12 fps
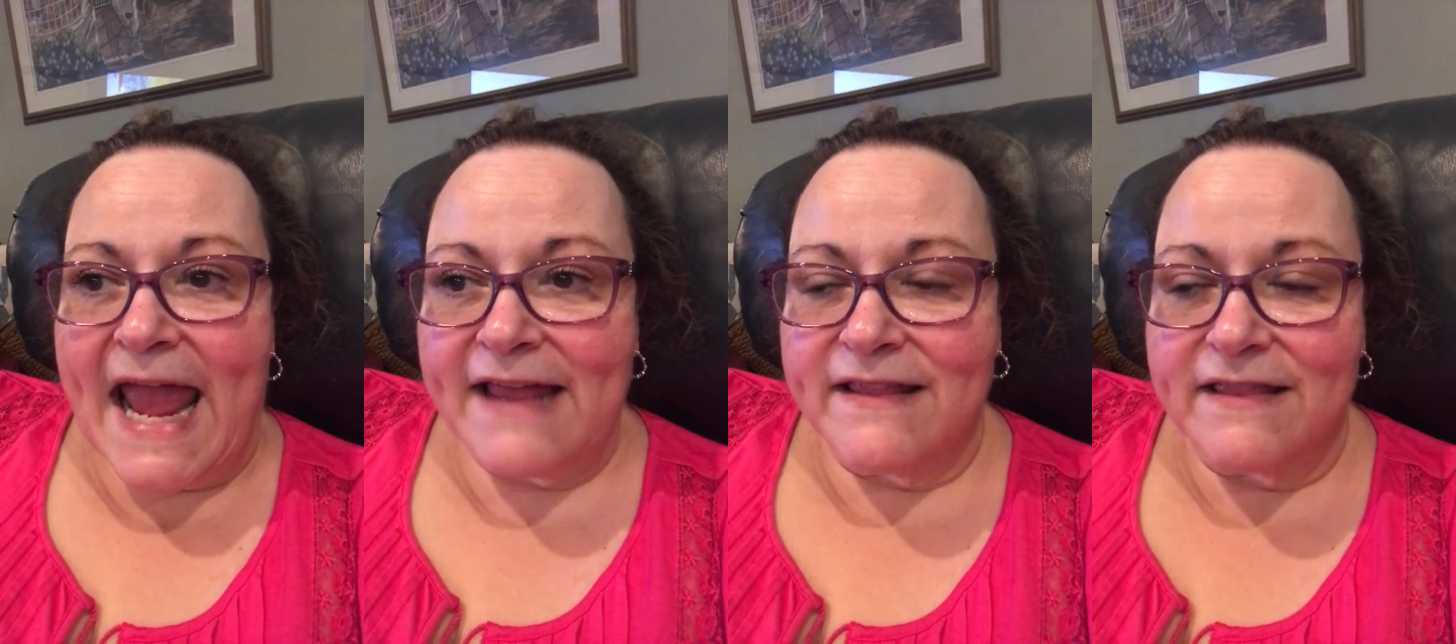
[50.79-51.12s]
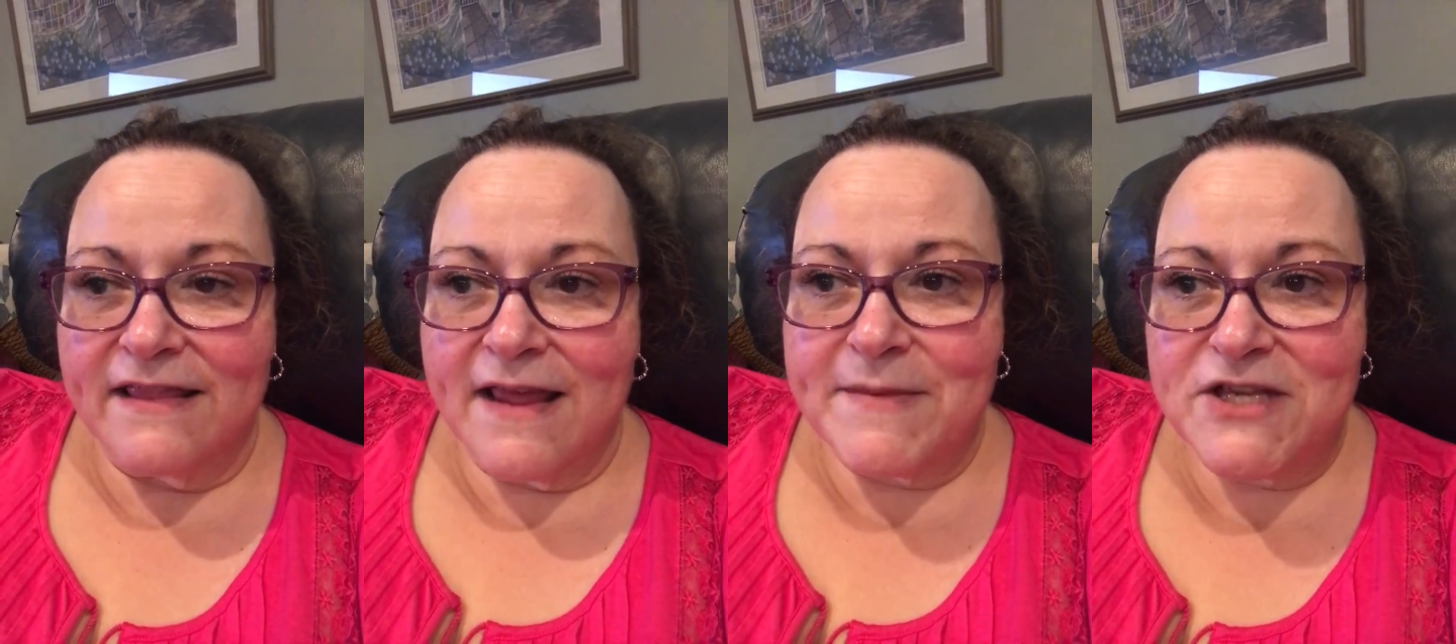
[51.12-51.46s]
And
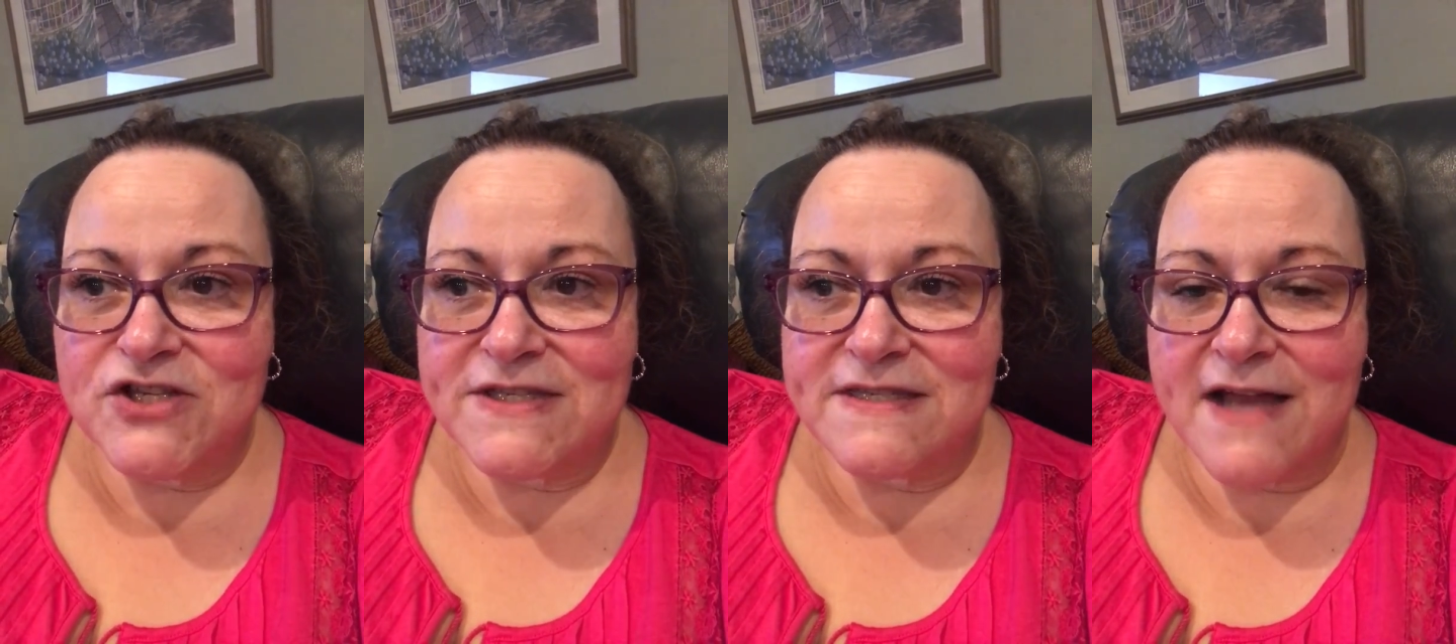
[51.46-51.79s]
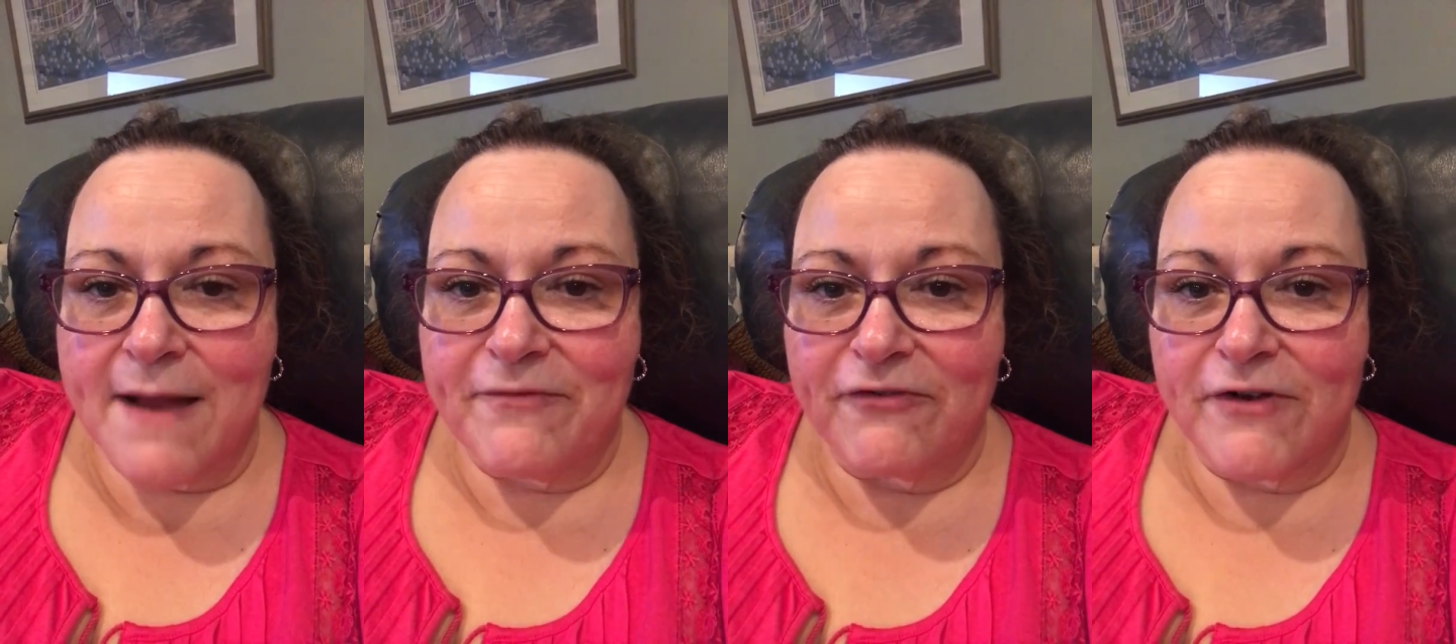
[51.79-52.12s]
let me just
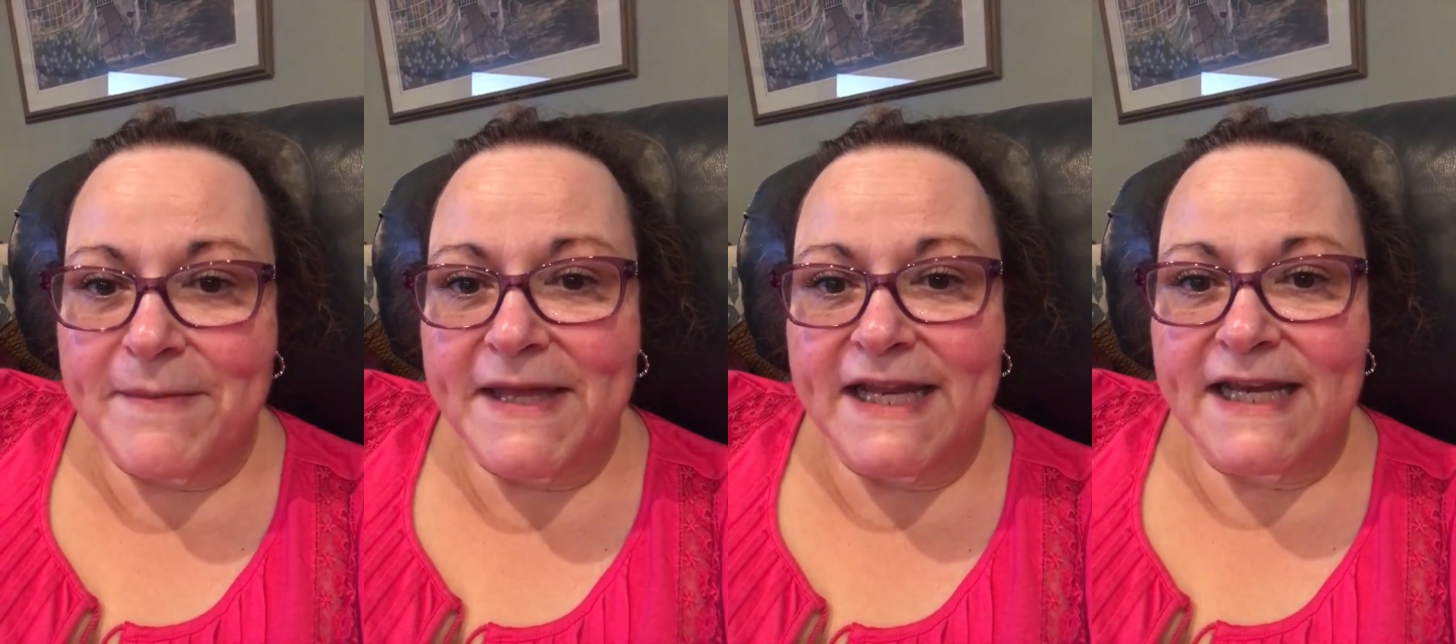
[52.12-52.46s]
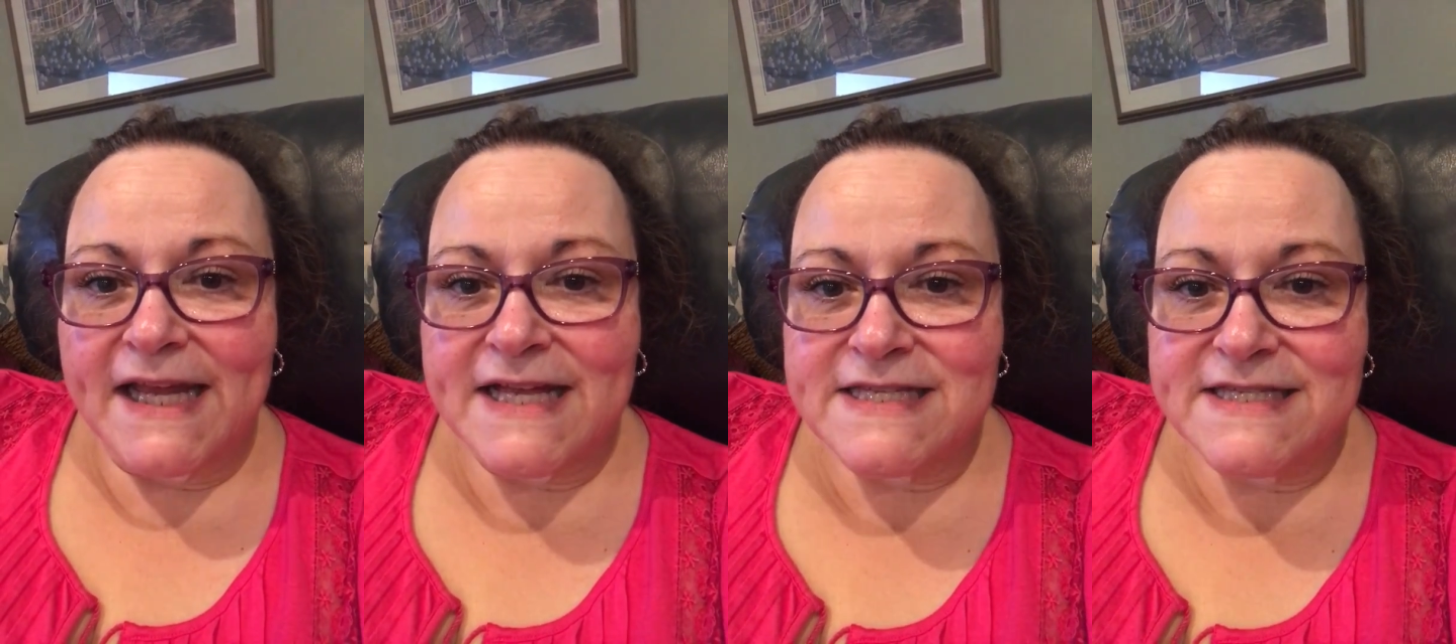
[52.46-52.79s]
stop for a
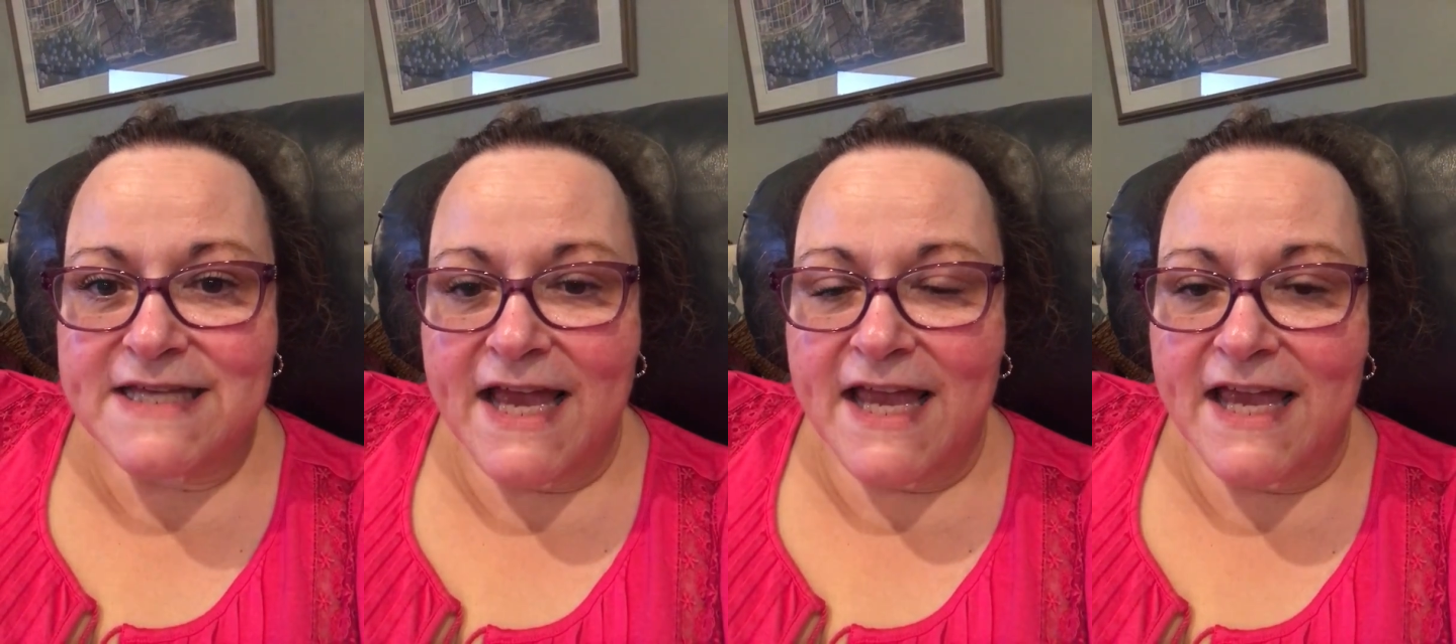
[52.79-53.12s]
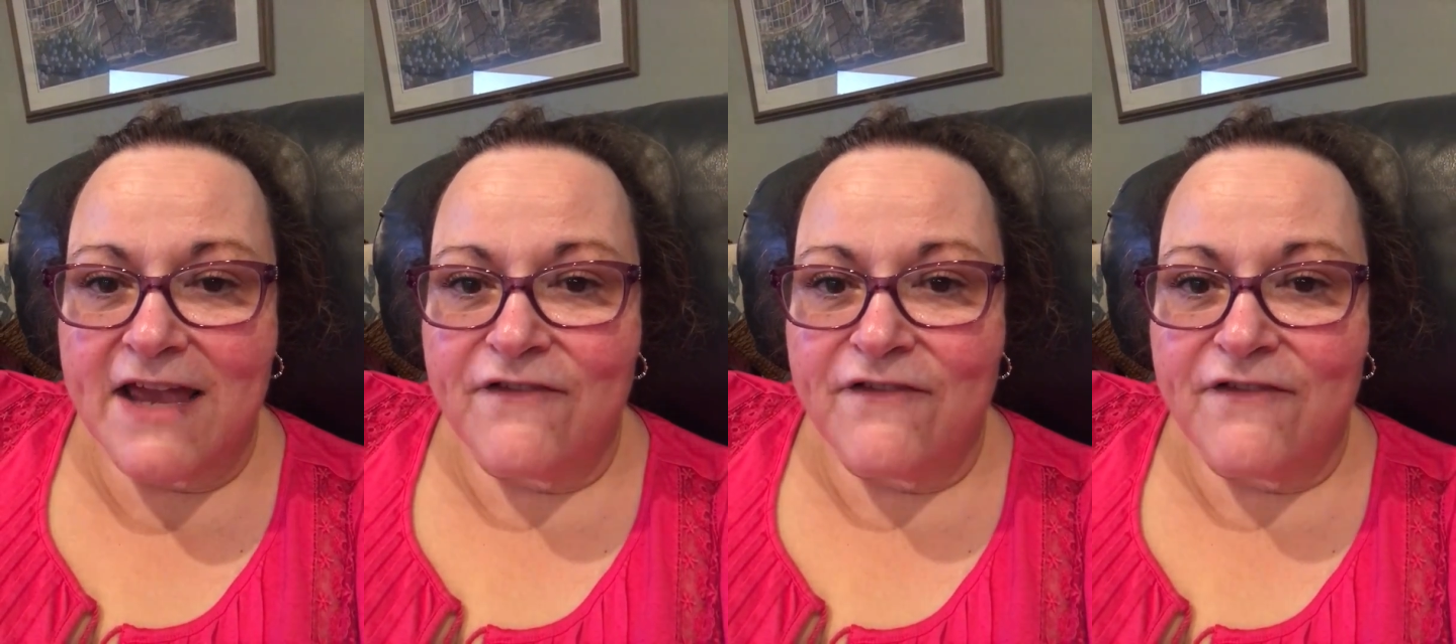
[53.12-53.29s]
minute and say,